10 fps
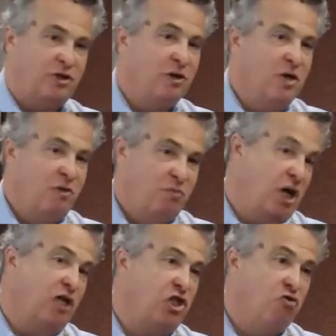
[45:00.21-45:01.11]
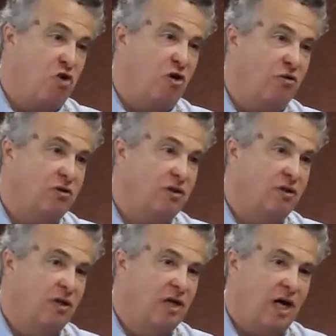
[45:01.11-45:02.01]
here Because you won't,
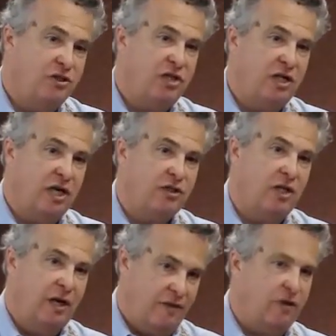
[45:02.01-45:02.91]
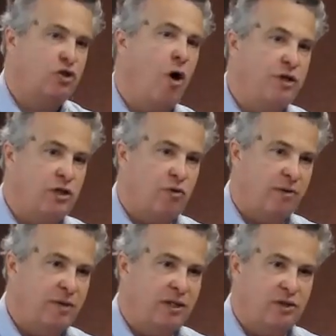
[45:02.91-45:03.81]
I'll send you to exile. Now, there's always a
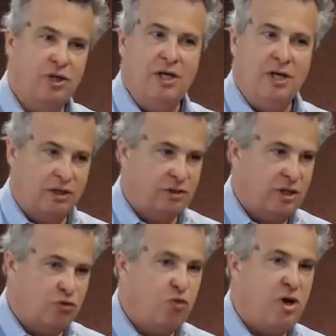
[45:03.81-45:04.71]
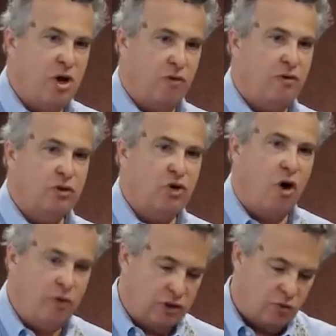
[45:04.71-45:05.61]
remnant, as, as, as we know, there is
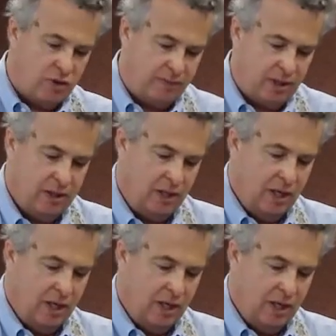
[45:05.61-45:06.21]
always a remnant.